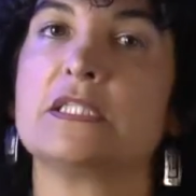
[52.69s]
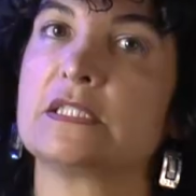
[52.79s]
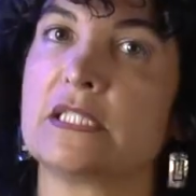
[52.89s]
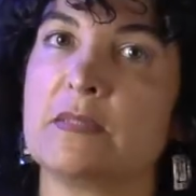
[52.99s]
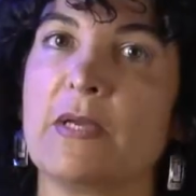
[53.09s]

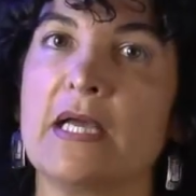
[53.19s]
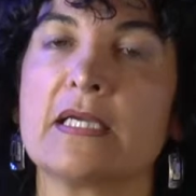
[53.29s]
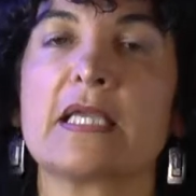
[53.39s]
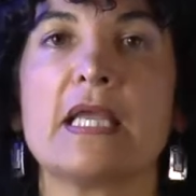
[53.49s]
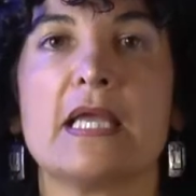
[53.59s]
sit
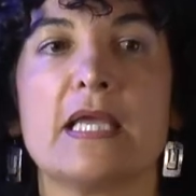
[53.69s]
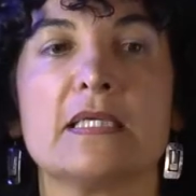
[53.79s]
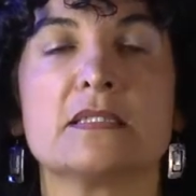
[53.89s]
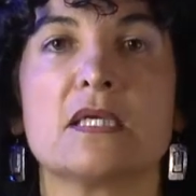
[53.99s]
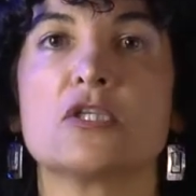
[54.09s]
back
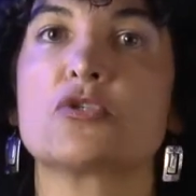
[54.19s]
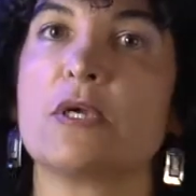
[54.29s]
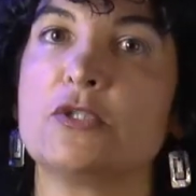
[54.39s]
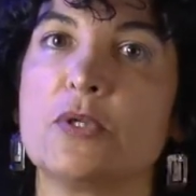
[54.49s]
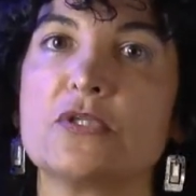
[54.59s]
and
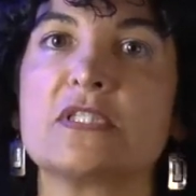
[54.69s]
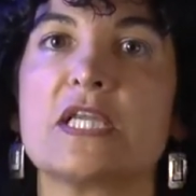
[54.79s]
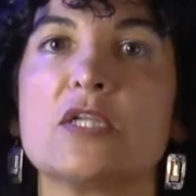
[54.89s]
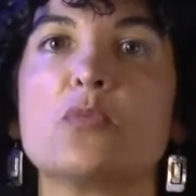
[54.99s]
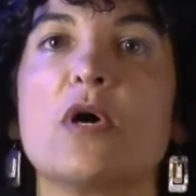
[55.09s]
try to
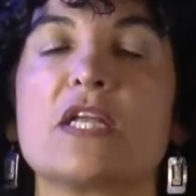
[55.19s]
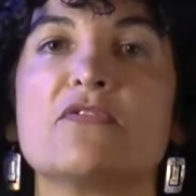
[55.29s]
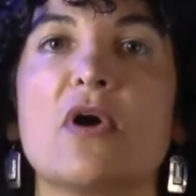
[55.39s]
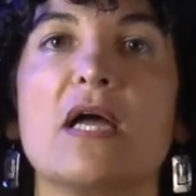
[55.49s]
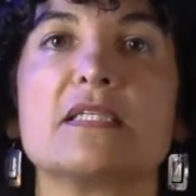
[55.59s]
understand
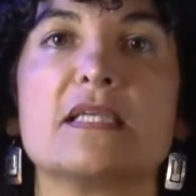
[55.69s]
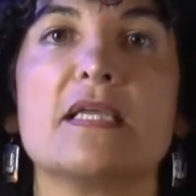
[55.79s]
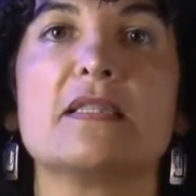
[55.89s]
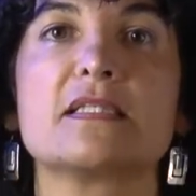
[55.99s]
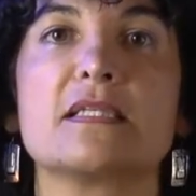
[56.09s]
whatever I
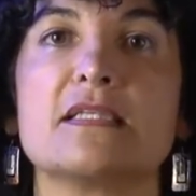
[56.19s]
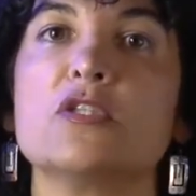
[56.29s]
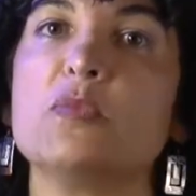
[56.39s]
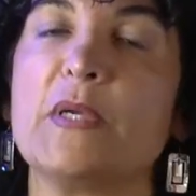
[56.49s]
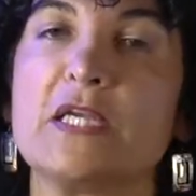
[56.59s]
say in this
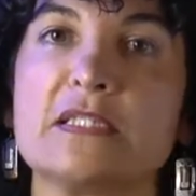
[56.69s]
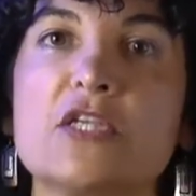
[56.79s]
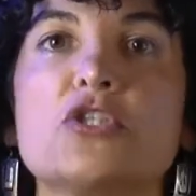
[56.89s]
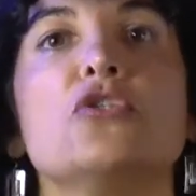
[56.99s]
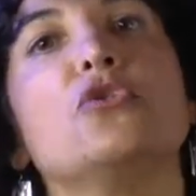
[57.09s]
lesson. Pay
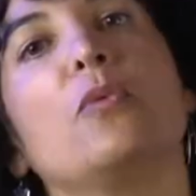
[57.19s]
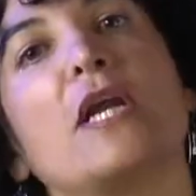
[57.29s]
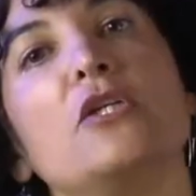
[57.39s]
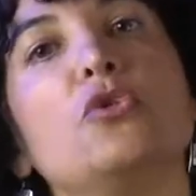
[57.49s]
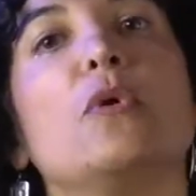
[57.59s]
attention to what
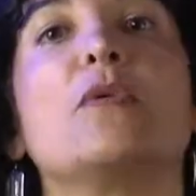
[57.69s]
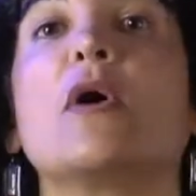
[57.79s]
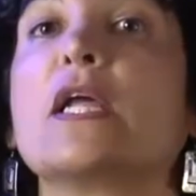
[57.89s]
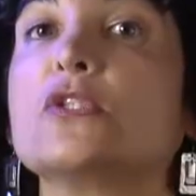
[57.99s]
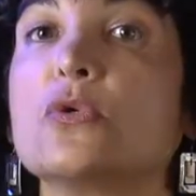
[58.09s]
I do and
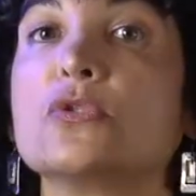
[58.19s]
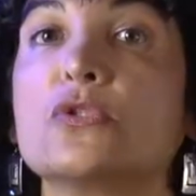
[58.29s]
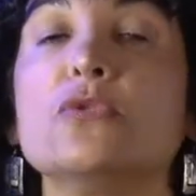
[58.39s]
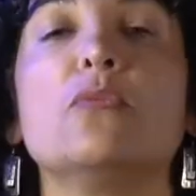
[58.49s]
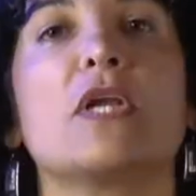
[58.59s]
what I don't
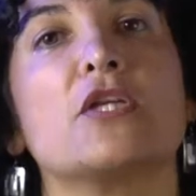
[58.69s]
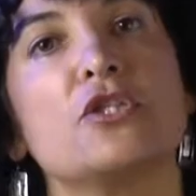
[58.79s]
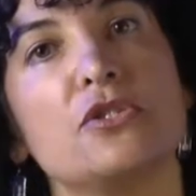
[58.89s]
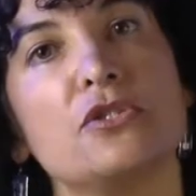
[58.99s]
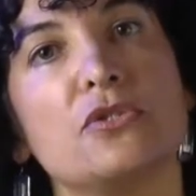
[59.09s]
do, what I
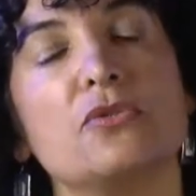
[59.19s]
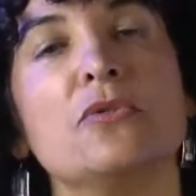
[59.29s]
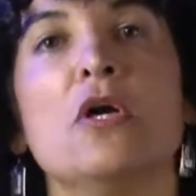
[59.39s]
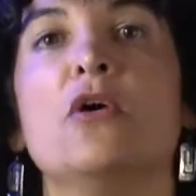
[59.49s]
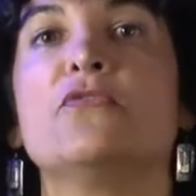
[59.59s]
should do
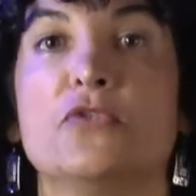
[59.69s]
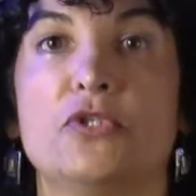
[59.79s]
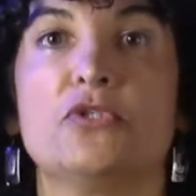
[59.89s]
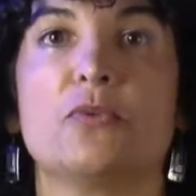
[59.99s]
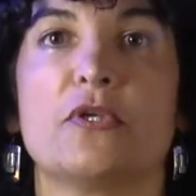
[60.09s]
for
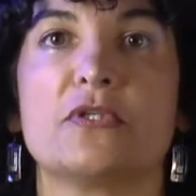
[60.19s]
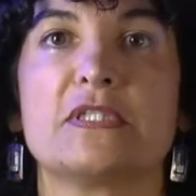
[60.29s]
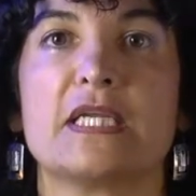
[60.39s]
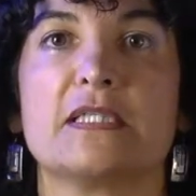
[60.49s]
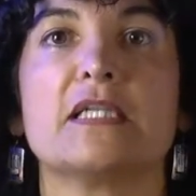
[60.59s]
you to
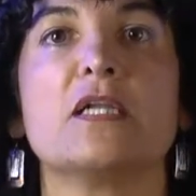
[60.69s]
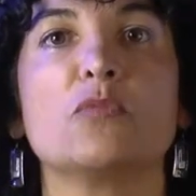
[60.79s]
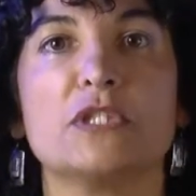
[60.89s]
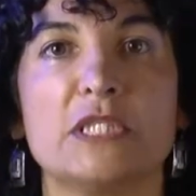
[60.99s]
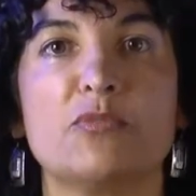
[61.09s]
understand. And then
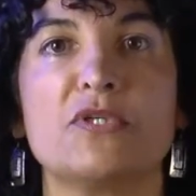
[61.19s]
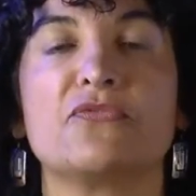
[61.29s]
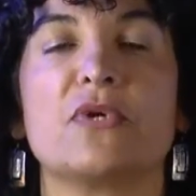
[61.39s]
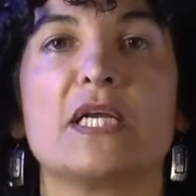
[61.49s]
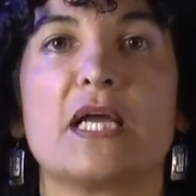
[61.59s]
we'll
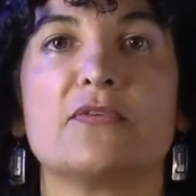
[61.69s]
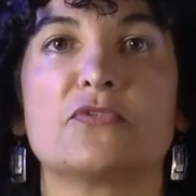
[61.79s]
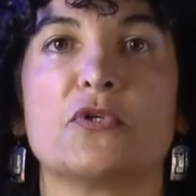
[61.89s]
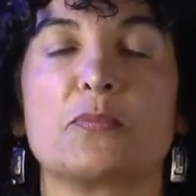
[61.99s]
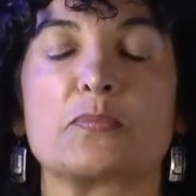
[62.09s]
debrief right
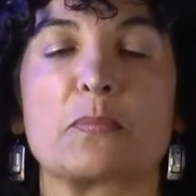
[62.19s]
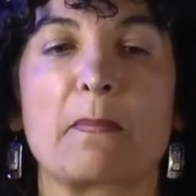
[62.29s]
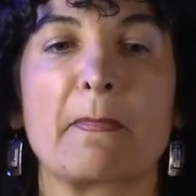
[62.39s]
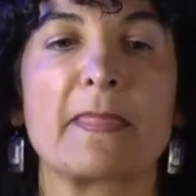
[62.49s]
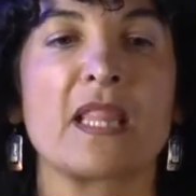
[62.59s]
after.
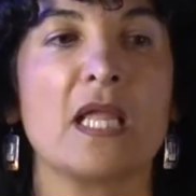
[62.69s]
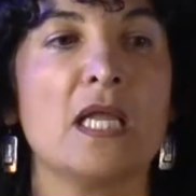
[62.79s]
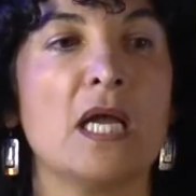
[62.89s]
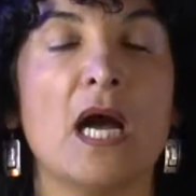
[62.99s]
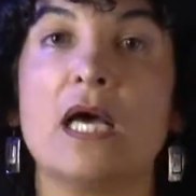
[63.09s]

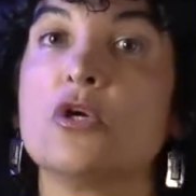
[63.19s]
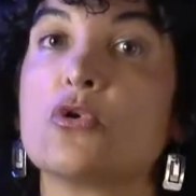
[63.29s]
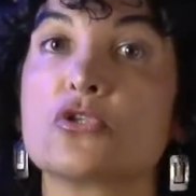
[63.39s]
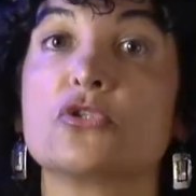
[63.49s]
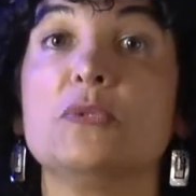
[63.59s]
Alors
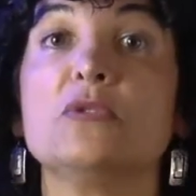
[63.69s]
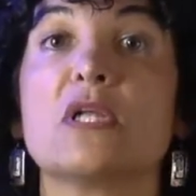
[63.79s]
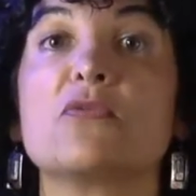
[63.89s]
aujourd'hui, nous